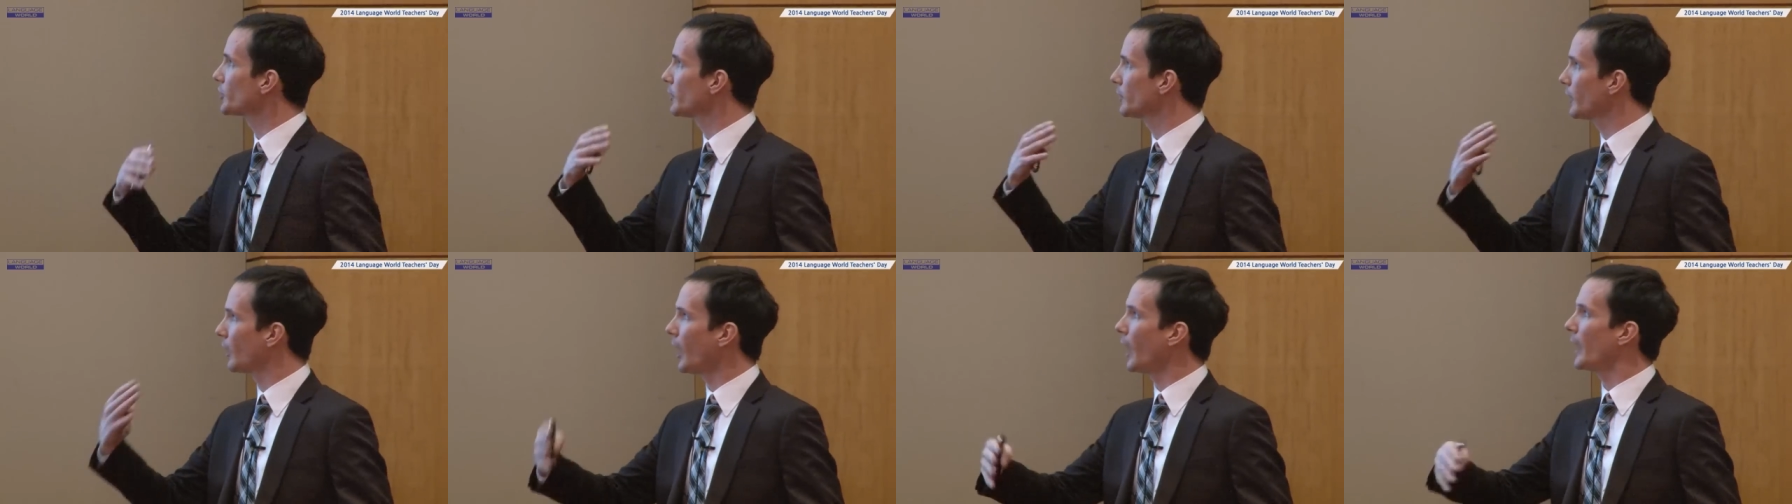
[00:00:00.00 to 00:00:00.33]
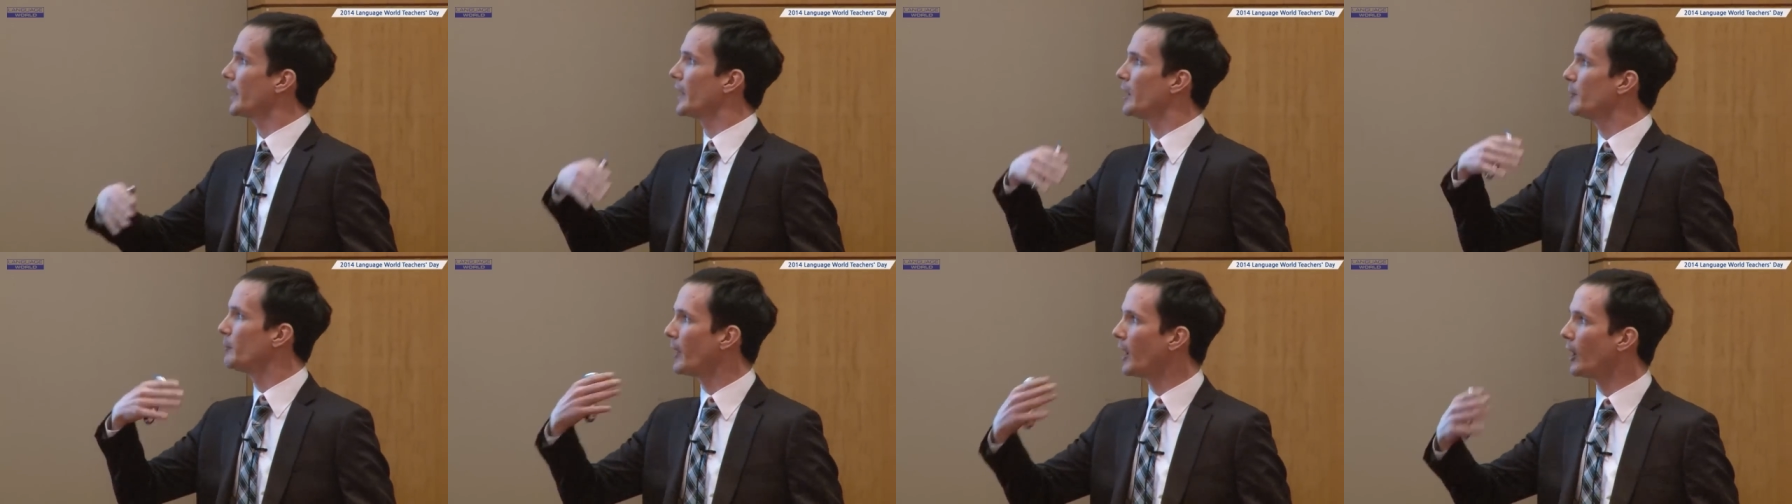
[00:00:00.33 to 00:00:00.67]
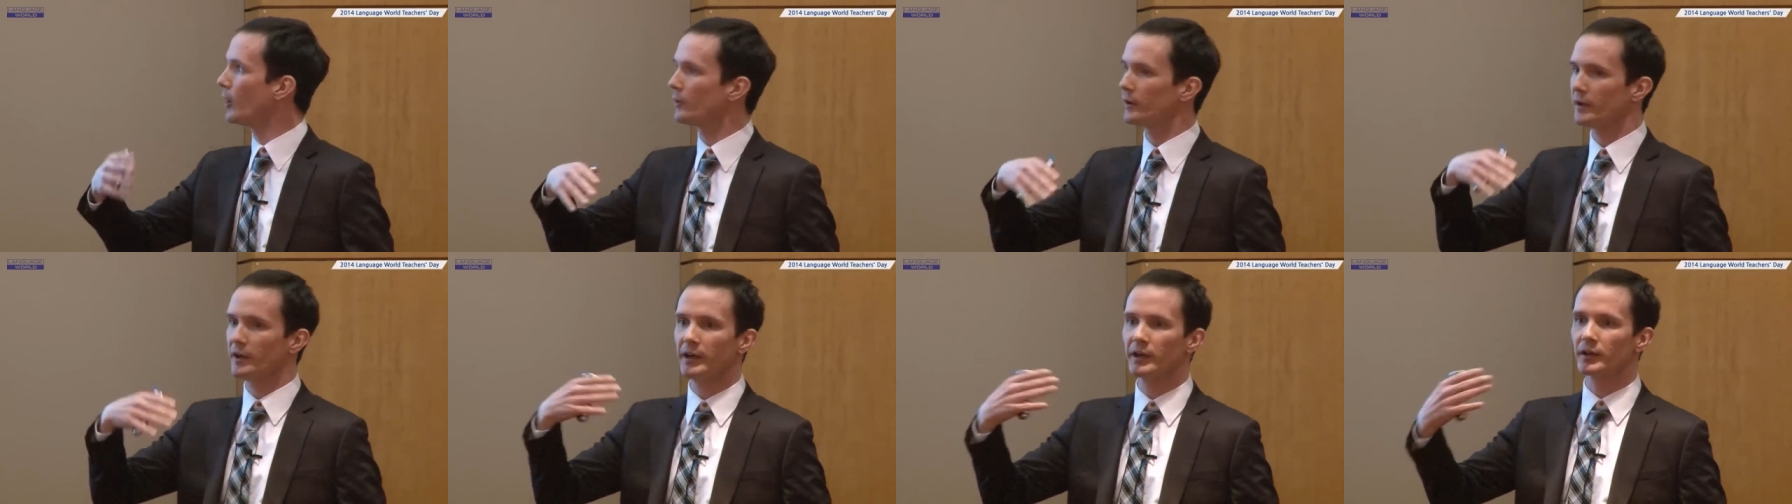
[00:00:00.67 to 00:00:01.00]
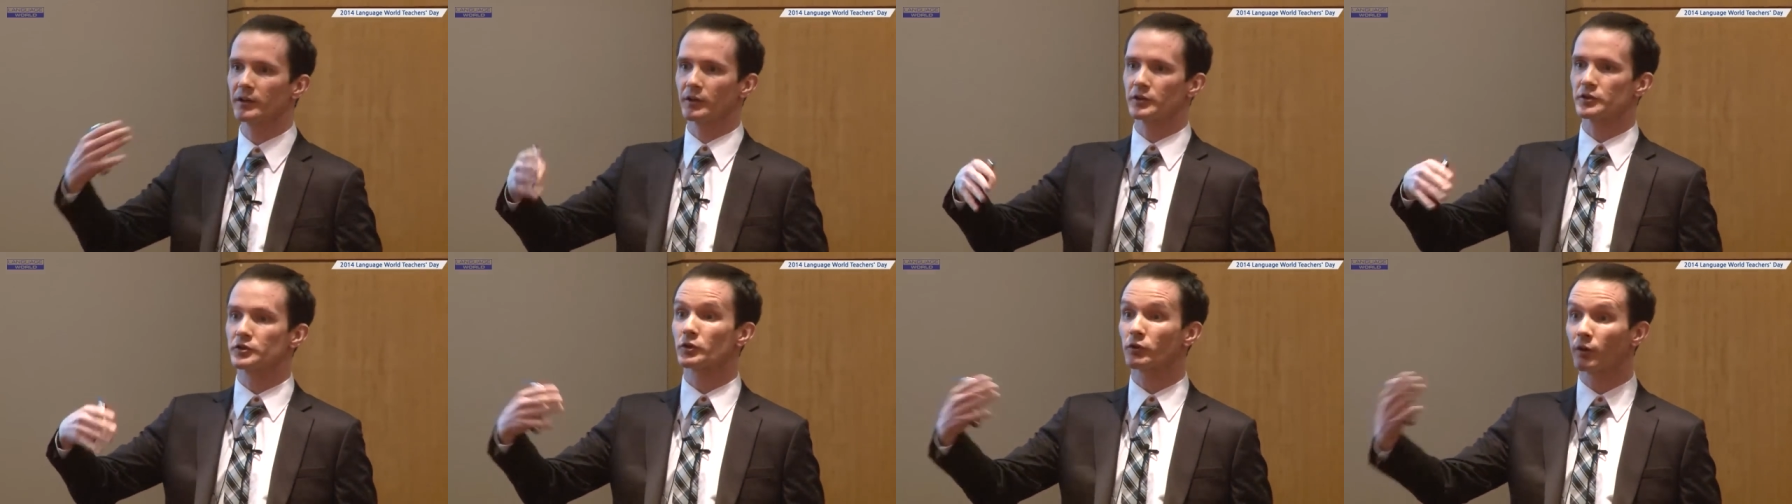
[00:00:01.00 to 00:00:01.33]
a lot about
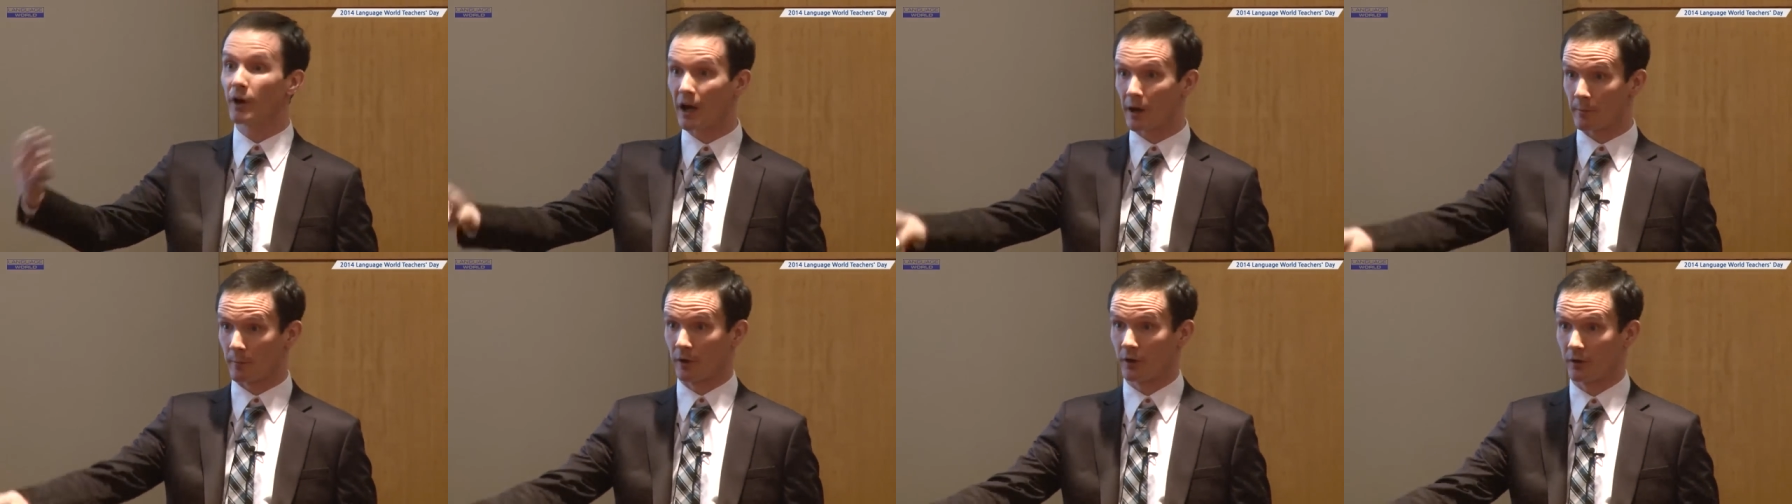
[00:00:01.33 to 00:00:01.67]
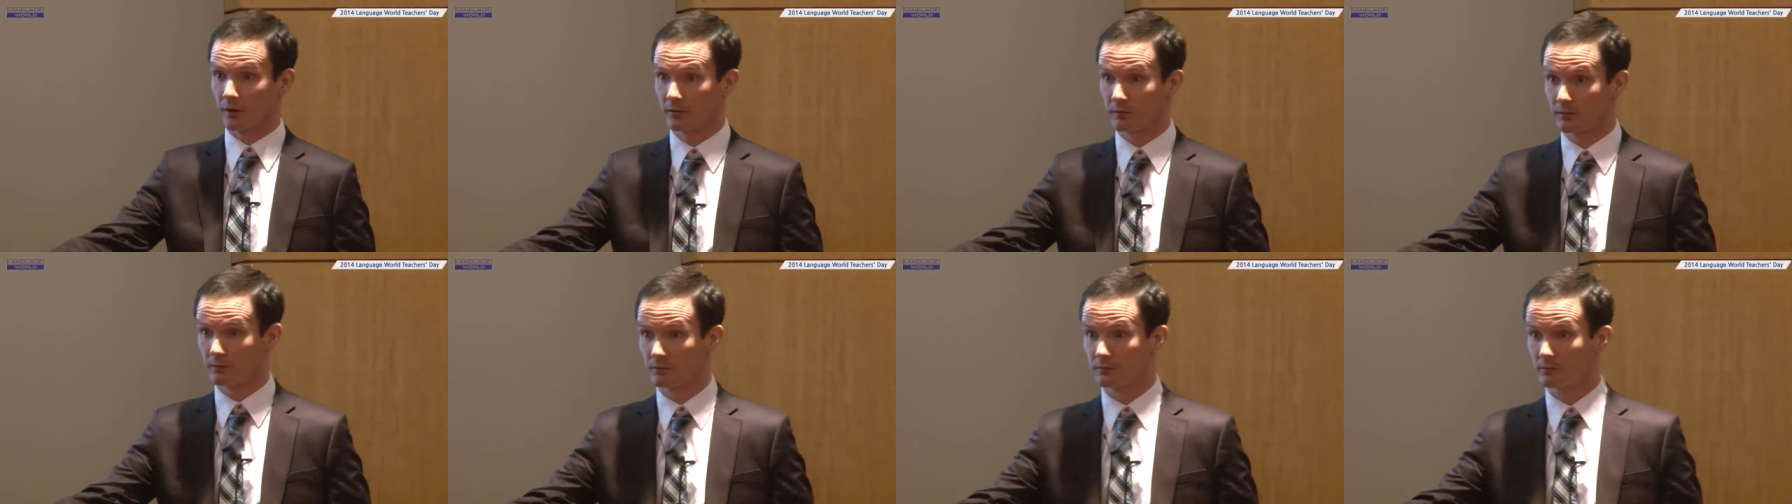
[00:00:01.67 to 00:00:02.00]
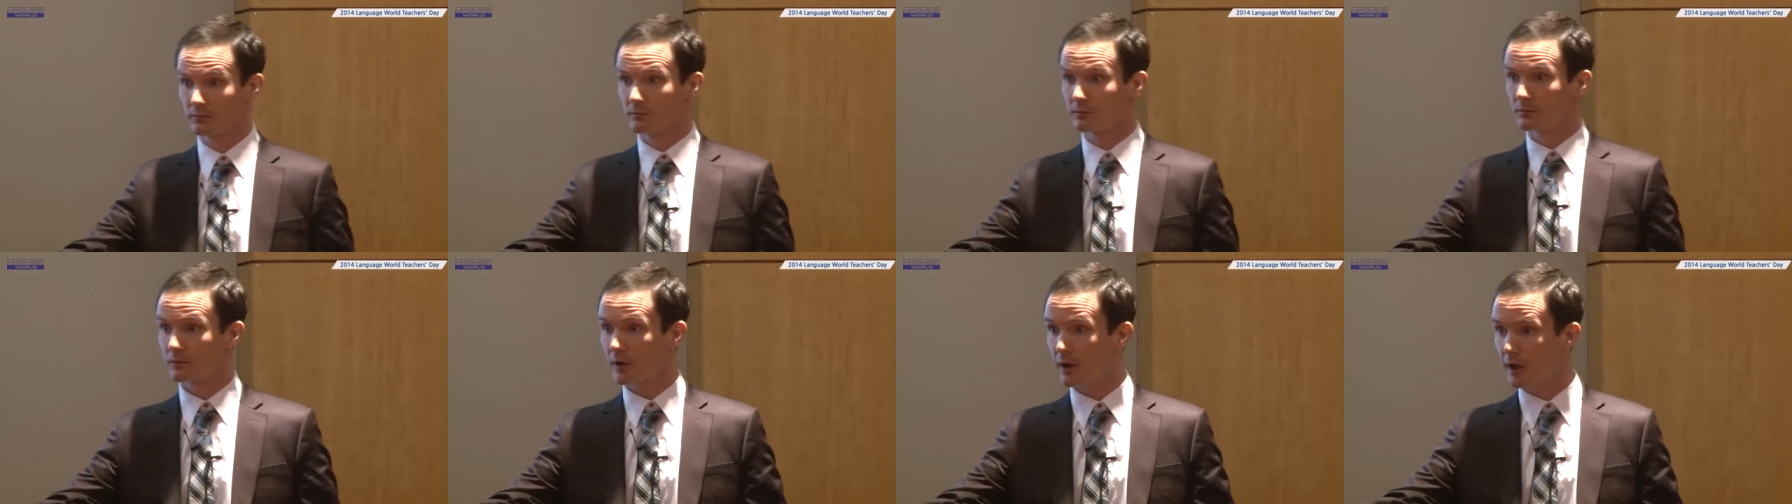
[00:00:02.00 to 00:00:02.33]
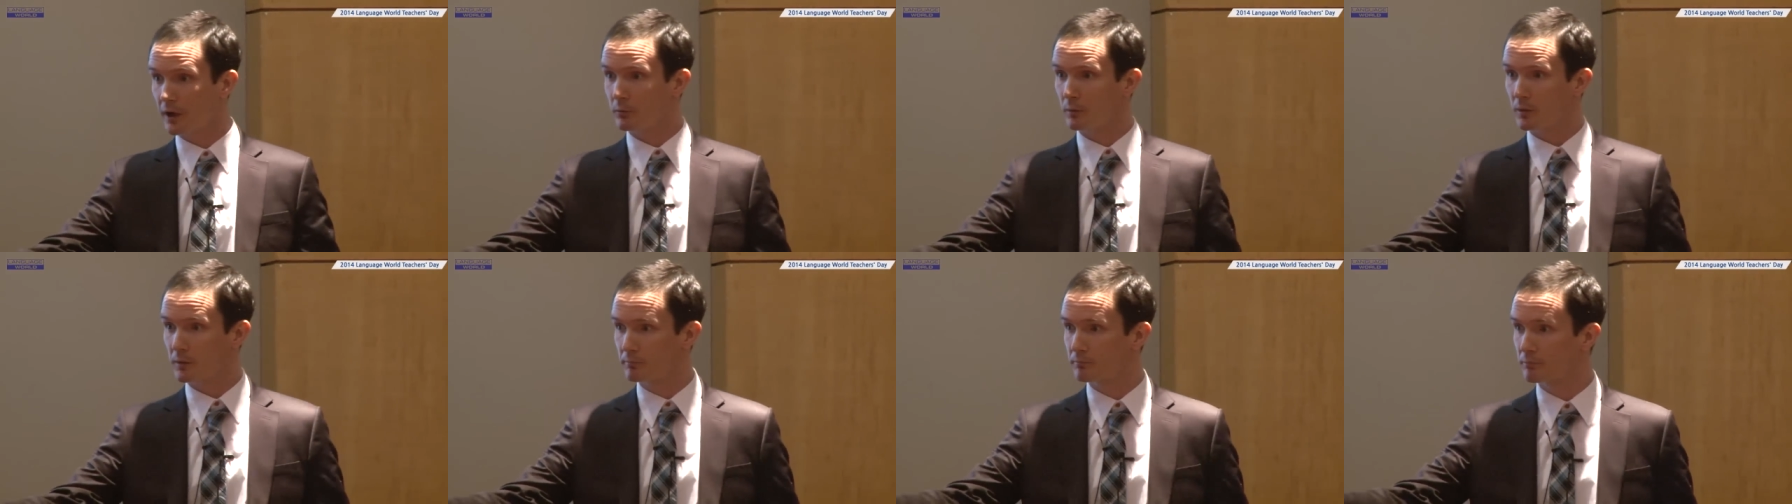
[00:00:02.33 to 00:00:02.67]
English grammar,
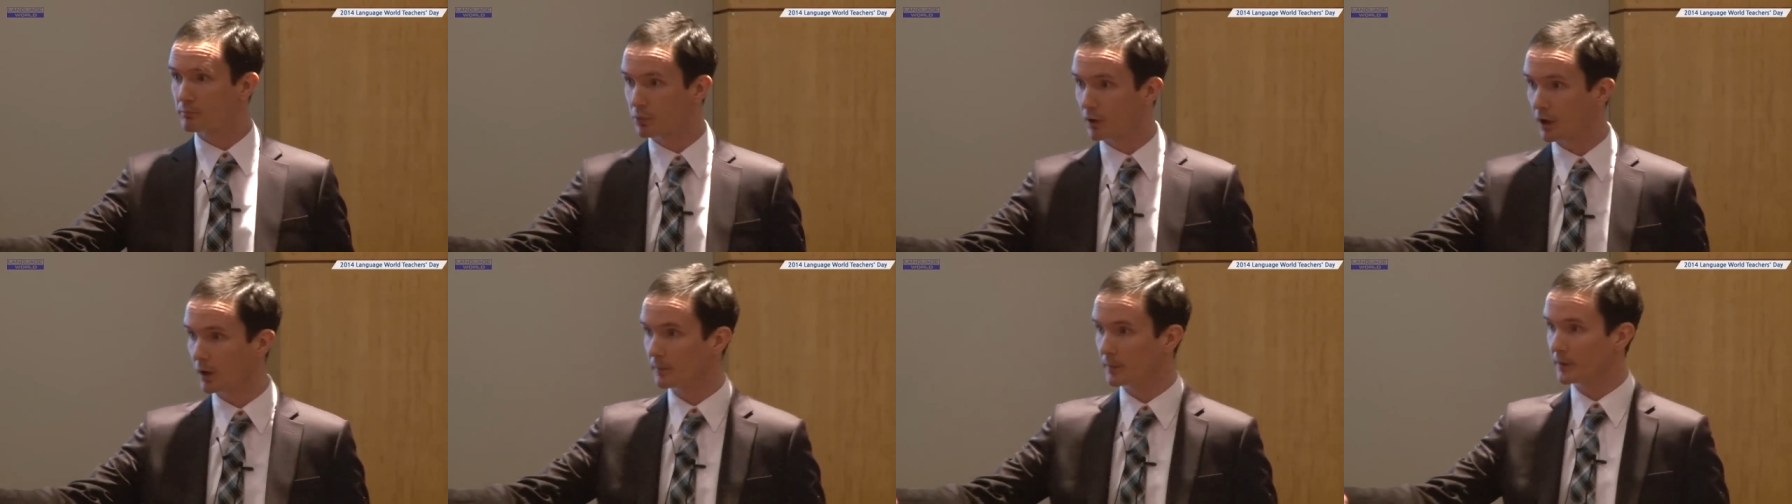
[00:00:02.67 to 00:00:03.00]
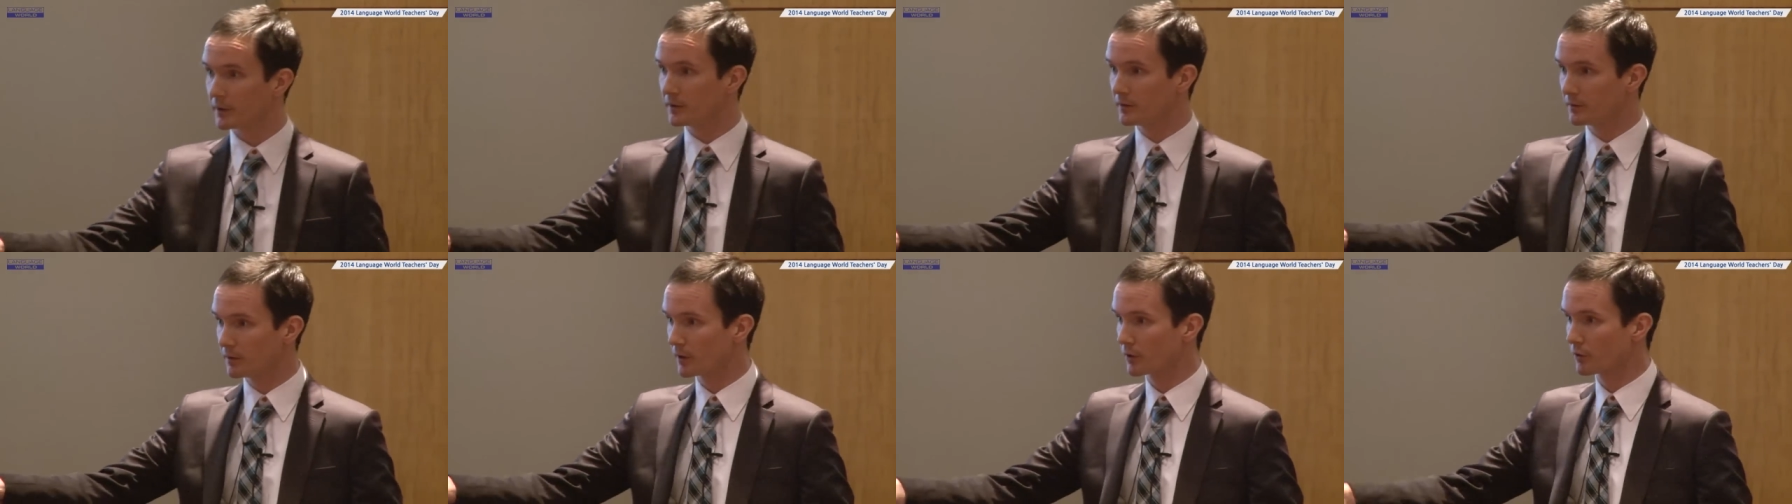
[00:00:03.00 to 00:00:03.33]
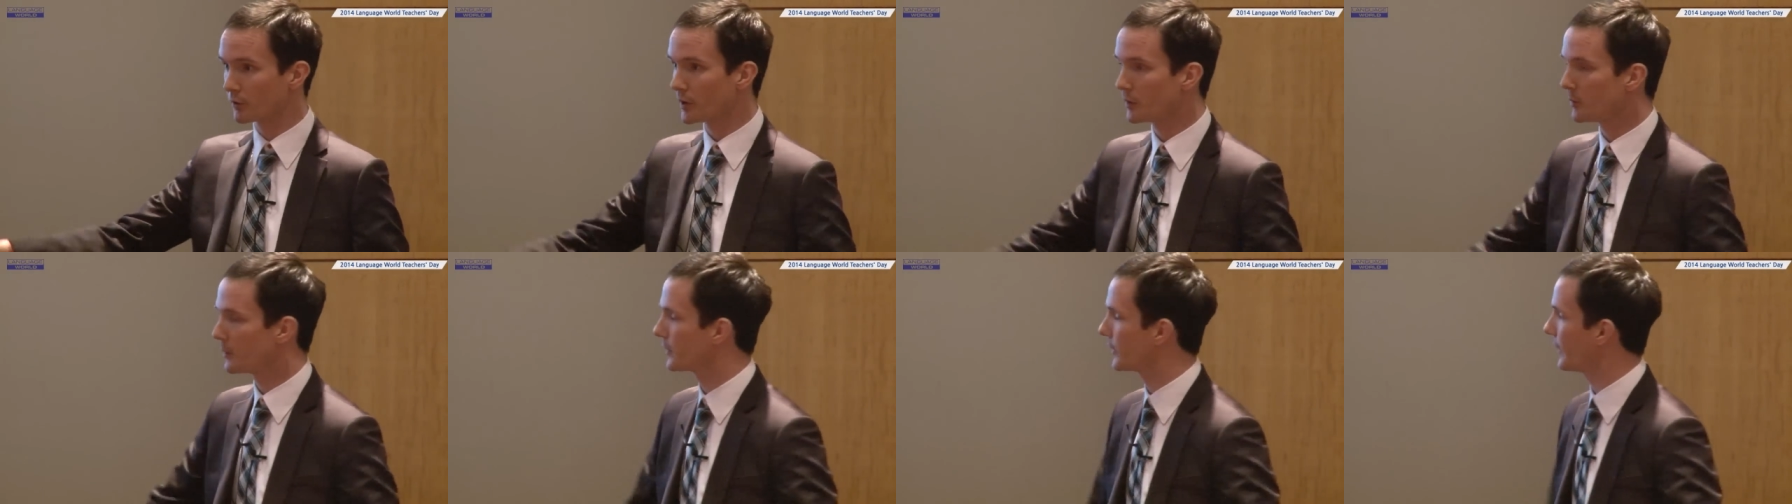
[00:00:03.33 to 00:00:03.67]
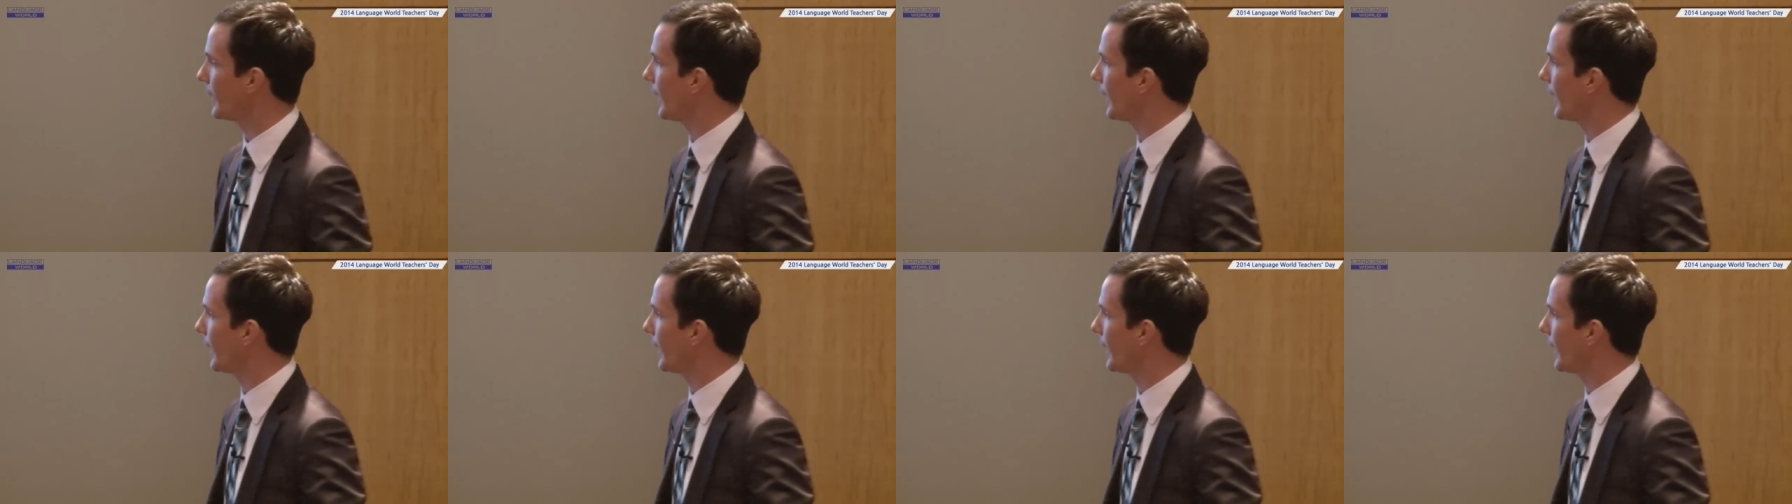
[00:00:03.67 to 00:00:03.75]
right? We probably agree with